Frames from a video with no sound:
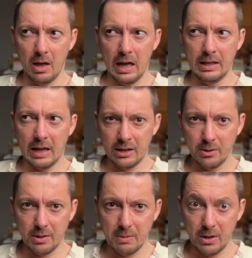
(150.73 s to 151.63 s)
I know
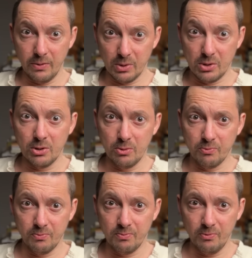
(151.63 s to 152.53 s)
that many of you do
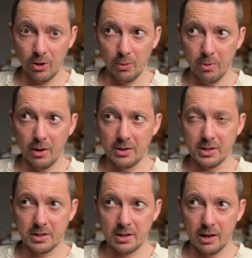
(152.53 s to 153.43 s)
follow
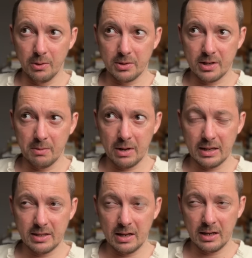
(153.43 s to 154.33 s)
politics closely, but
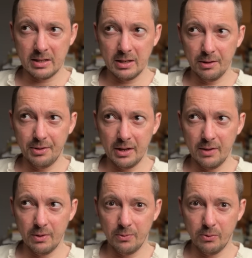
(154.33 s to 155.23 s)
I still think
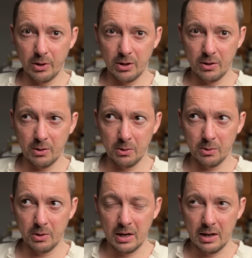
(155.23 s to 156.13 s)
even for you,